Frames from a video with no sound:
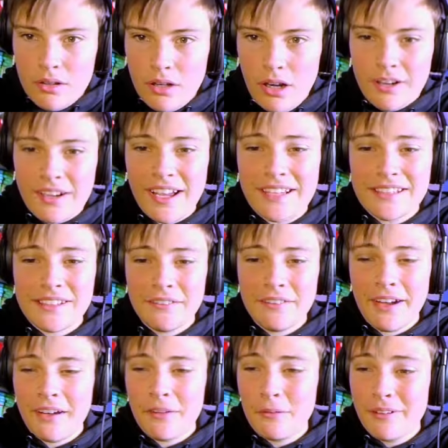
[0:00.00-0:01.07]
Okay, so
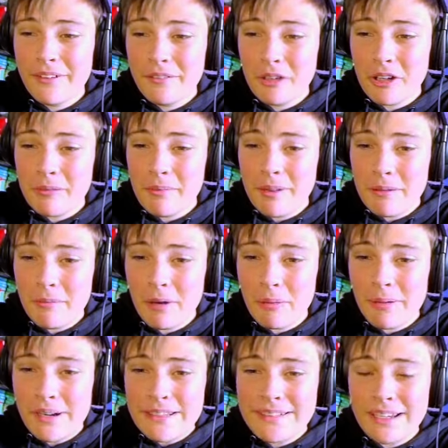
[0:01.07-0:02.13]
now I'm gonna make my
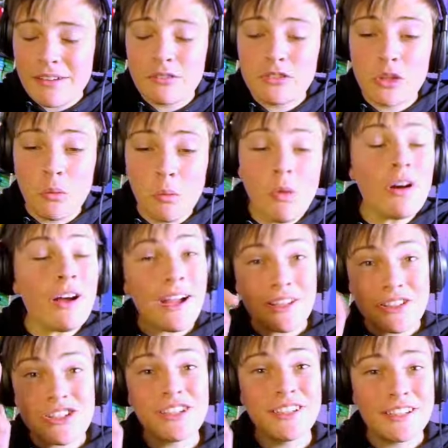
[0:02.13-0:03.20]
way down to what
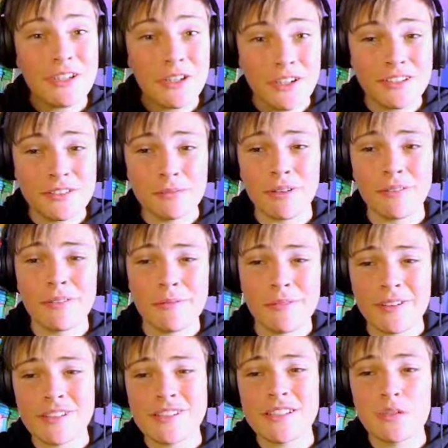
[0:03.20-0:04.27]
actually could probably be
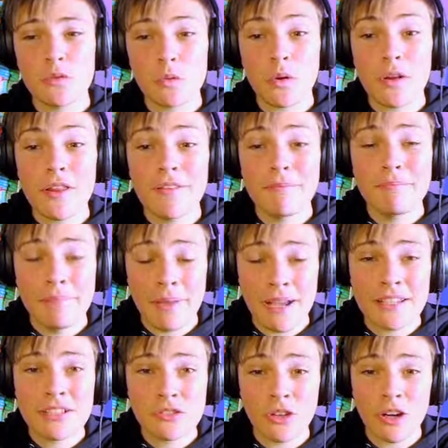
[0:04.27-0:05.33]
considered one of the
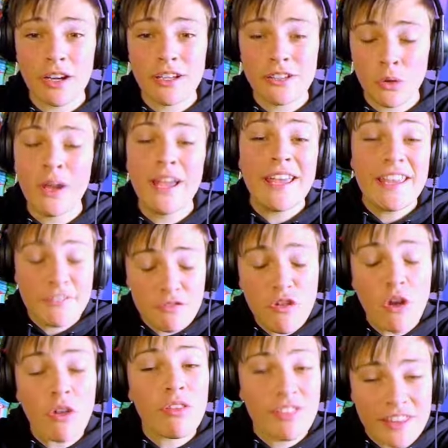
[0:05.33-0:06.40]
best rides, or if
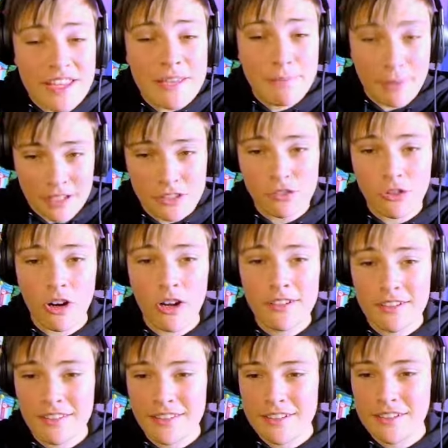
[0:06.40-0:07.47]
not the best ride
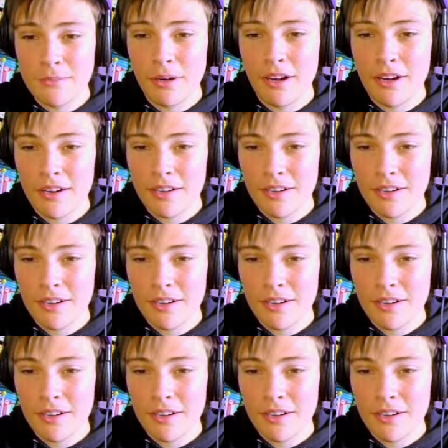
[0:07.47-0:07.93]
in this park.